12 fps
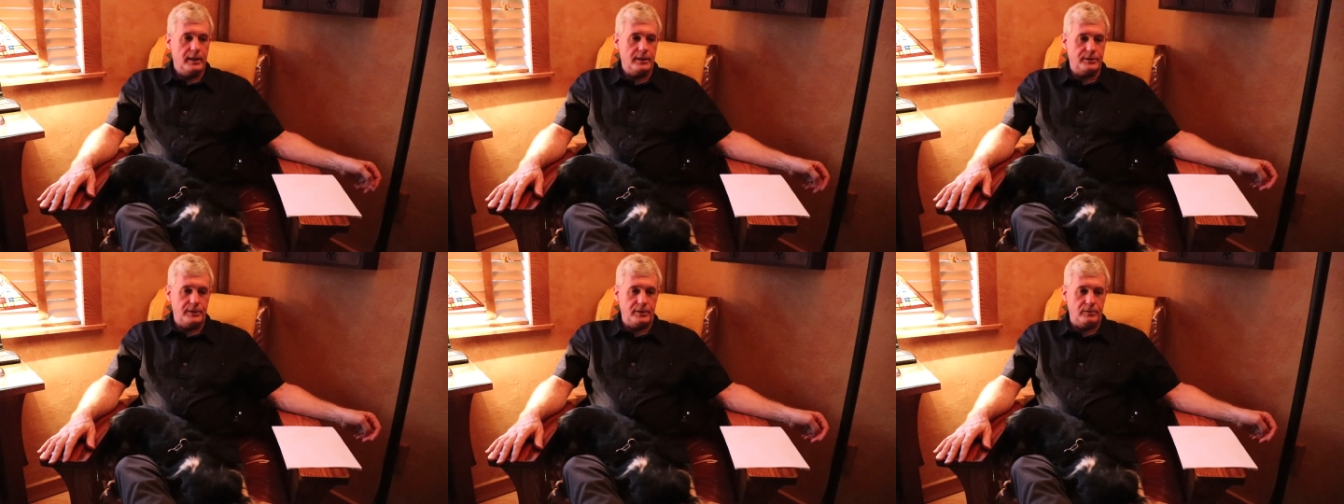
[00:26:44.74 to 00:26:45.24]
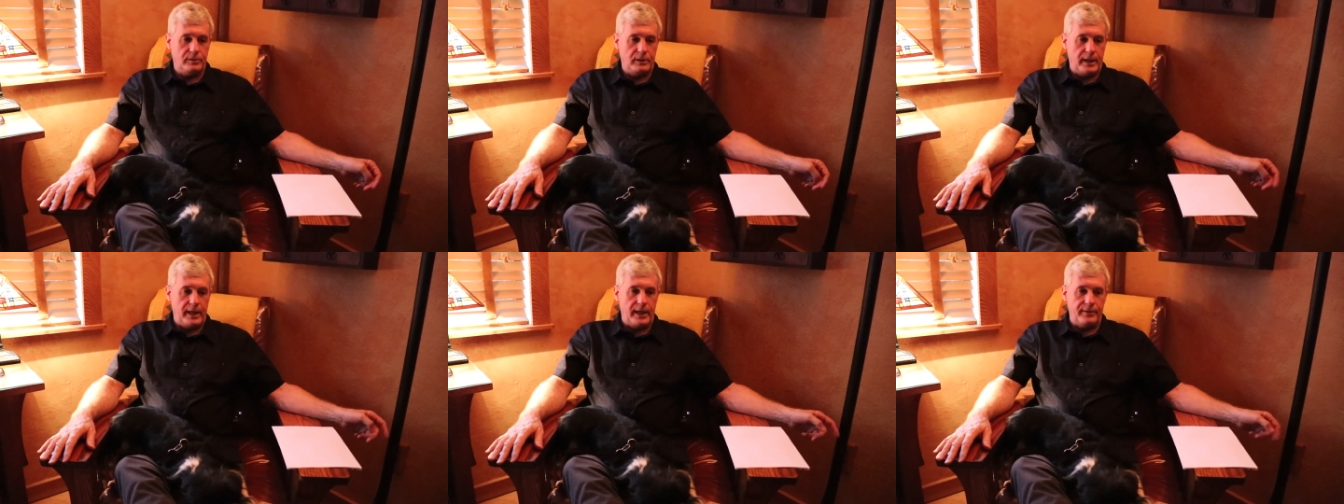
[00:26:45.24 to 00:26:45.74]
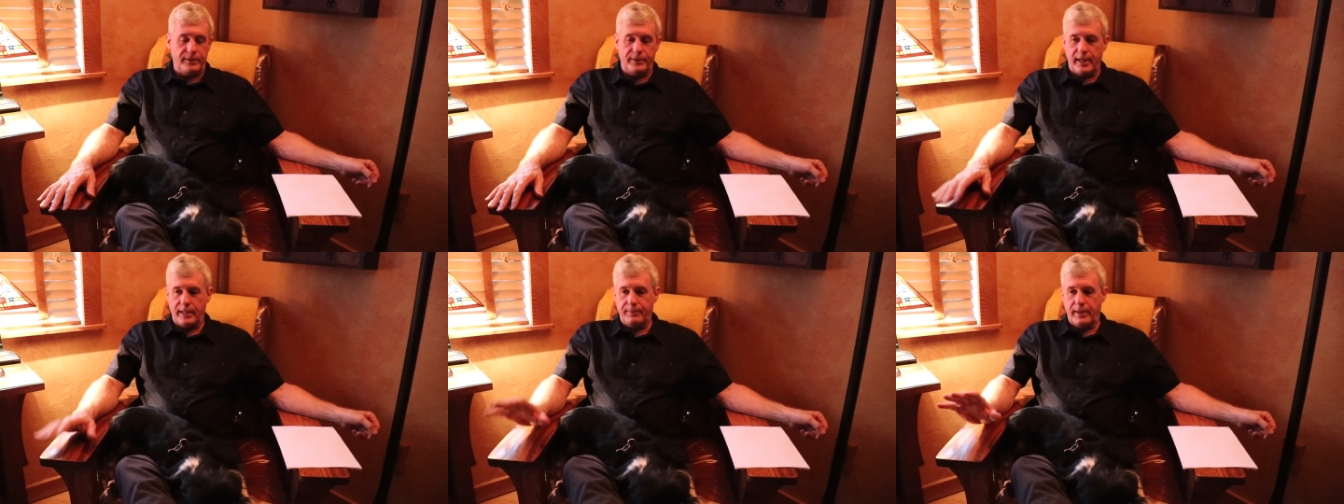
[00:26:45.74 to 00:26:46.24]
as he laid on the
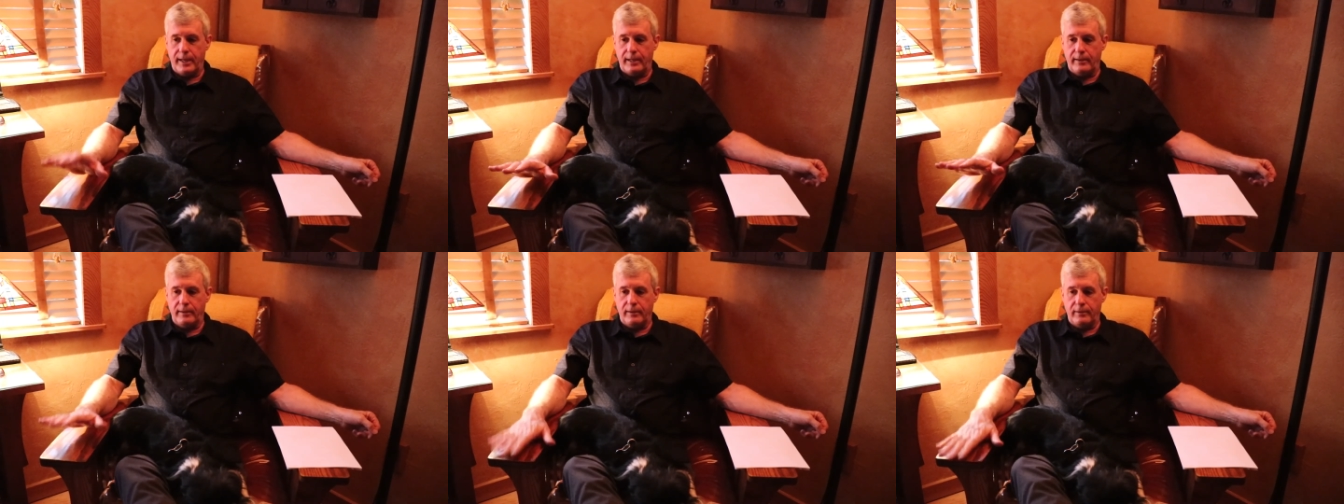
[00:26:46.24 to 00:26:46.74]
deck behind a,